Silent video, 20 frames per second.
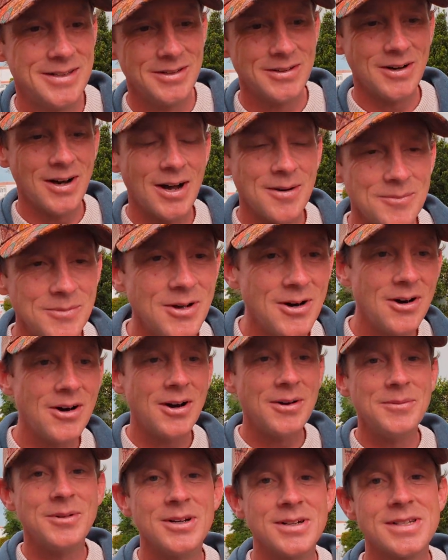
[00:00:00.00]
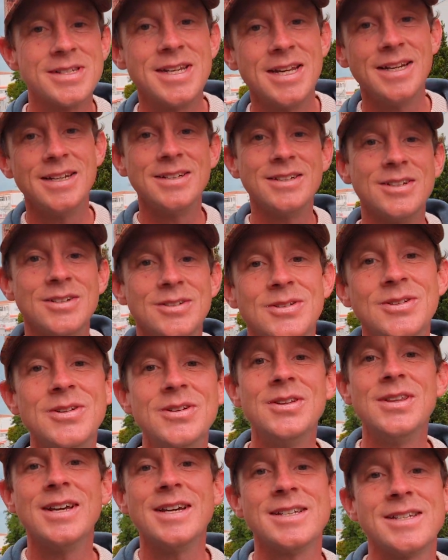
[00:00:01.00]
I'm not saying to
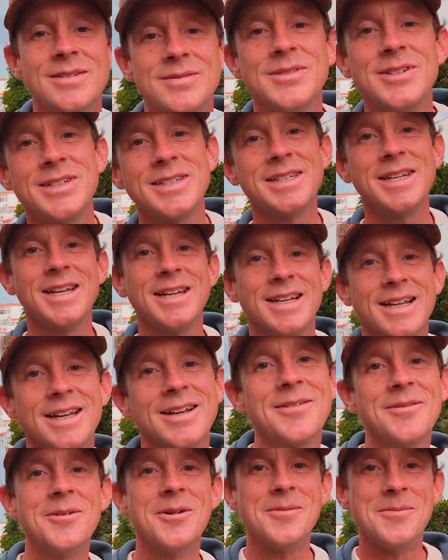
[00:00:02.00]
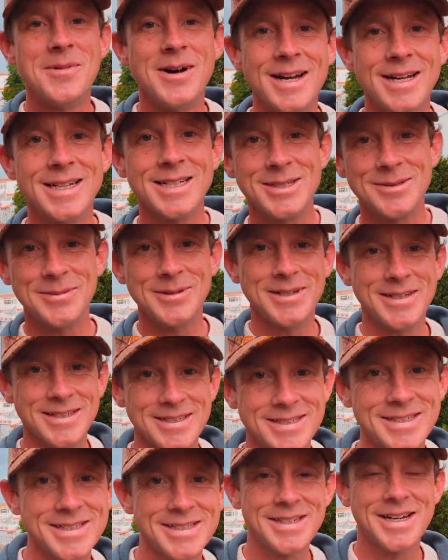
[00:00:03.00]
do this. I'm just saying like what my
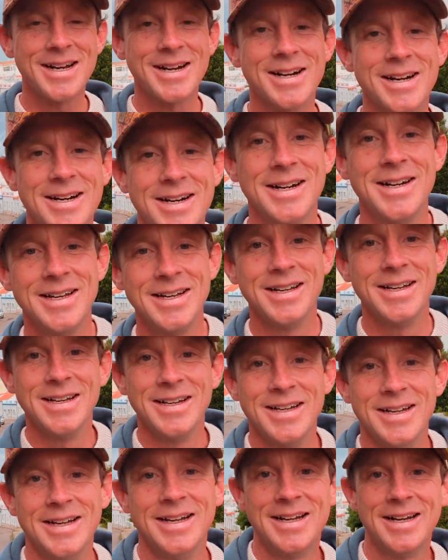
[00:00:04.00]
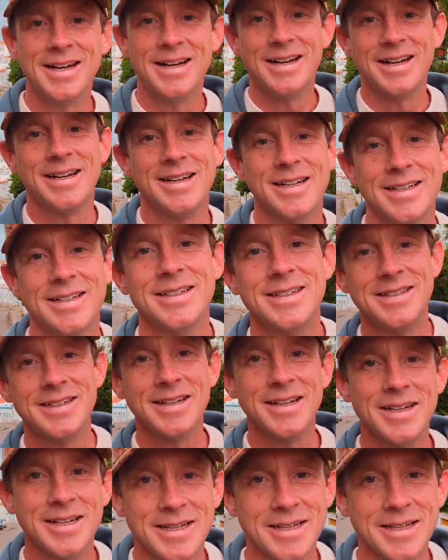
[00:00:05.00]
experiences are, and